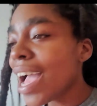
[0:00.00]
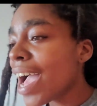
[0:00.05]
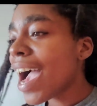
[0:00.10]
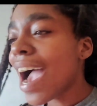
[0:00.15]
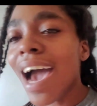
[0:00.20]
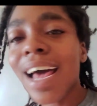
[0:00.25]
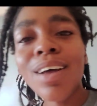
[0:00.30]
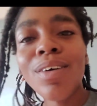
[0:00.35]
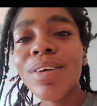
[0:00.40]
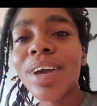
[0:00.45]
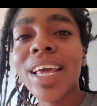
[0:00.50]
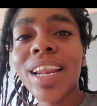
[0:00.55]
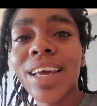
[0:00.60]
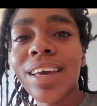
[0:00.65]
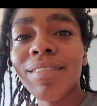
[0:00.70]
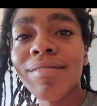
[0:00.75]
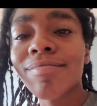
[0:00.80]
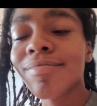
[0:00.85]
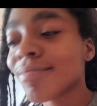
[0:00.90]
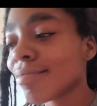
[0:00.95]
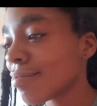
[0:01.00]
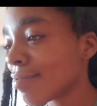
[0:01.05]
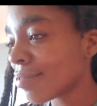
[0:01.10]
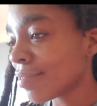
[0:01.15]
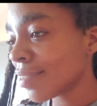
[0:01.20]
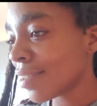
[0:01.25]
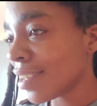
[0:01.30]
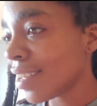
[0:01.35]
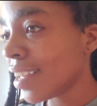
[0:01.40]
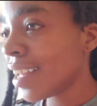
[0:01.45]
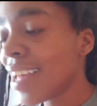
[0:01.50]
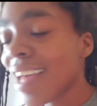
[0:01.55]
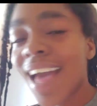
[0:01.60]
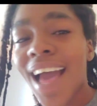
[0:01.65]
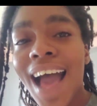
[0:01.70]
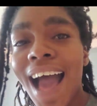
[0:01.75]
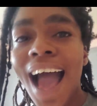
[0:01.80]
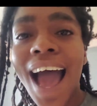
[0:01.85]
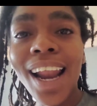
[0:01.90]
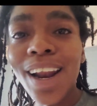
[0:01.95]
I don't get it.
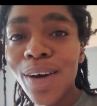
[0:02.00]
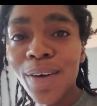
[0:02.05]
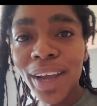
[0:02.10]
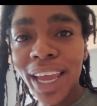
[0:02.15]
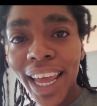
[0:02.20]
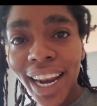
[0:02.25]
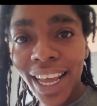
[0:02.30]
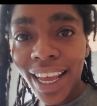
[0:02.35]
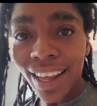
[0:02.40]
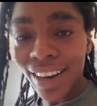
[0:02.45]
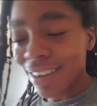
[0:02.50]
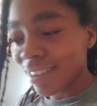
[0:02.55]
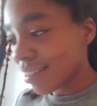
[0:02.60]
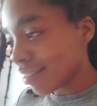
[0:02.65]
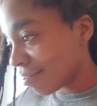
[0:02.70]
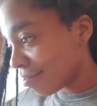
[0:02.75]
I don't get it.